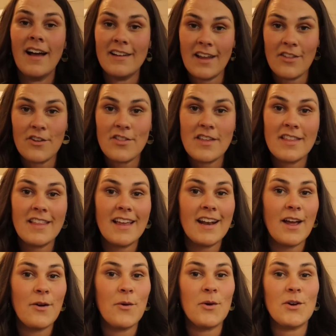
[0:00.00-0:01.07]
Another thing that
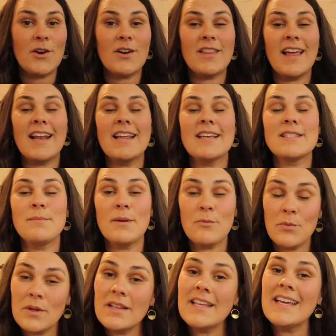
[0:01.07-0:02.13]
I ordered that has
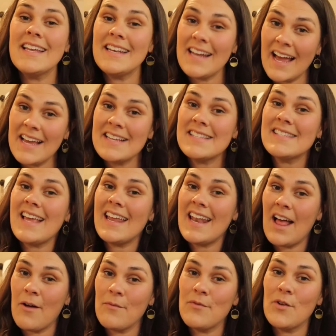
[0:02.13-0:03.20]
been really nice
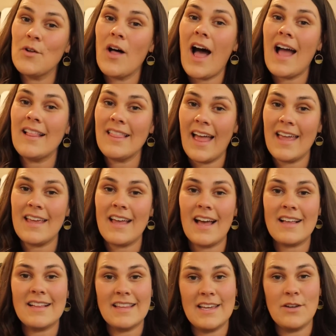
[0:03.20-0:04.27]
and helpful, I like
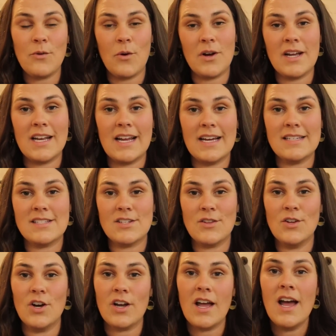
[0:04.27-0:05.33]
a clean, organized
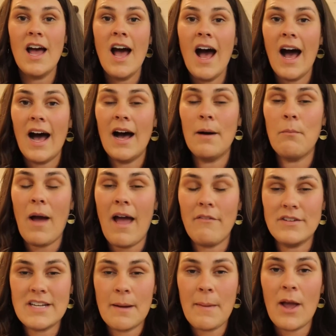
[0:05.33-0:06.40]
look. Um,
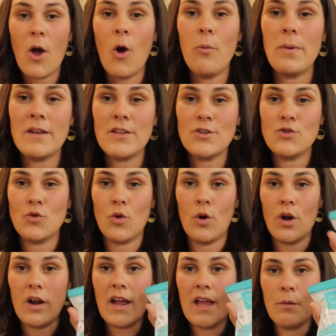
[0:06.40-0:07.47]
every time I opened the
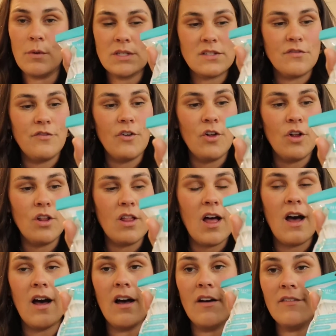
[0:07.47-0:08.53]
drawer, it was full
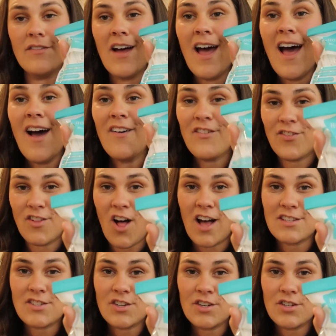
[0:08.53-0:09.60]
of
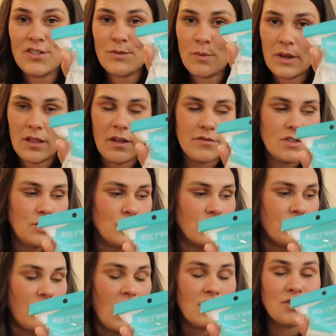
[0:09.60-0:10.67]
flossers. We love to
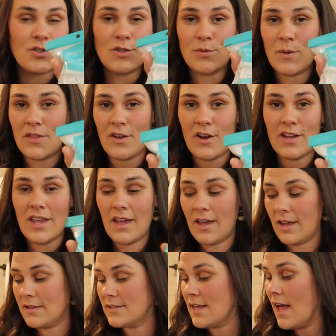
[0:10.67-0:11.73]
use flossers with our
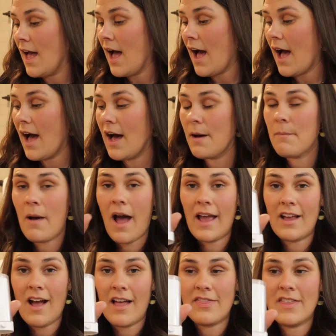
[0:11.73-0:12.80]
kids. Um,
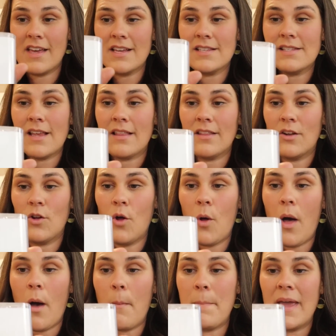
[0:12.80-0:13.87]
I got this
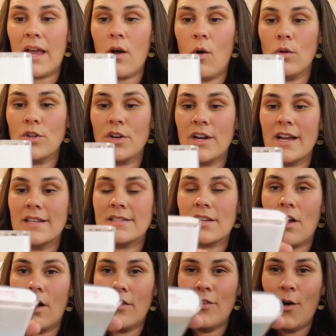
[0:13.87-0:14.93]
little pick holder. It's
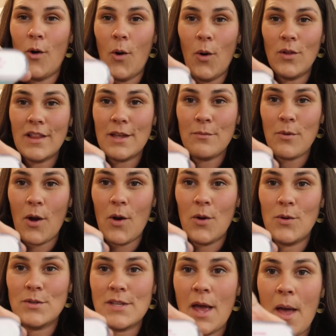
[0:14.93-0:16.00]
called the Holy
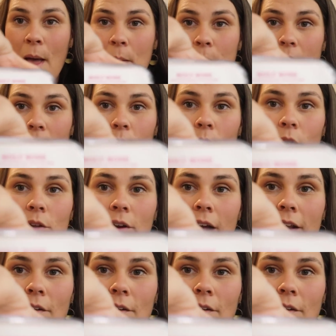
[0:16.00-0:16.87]
Rose pick holder.